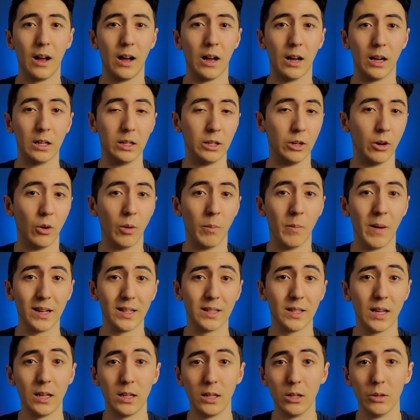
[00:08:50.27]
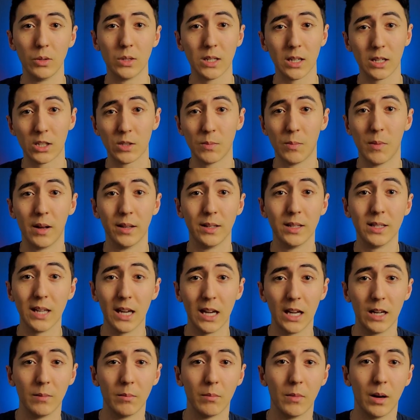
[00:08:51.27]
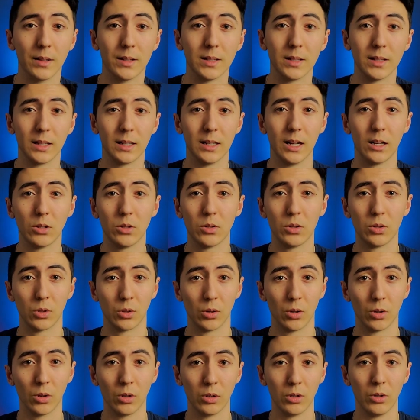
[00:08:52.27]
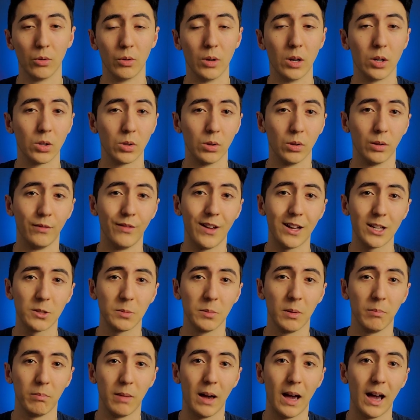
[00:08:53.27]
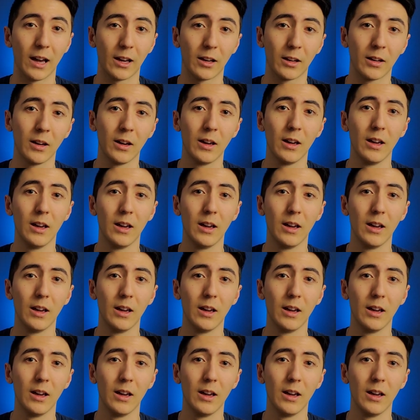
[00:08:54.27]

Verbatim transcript: You know, it might take you 6 months, 8 months to get your initial investment back.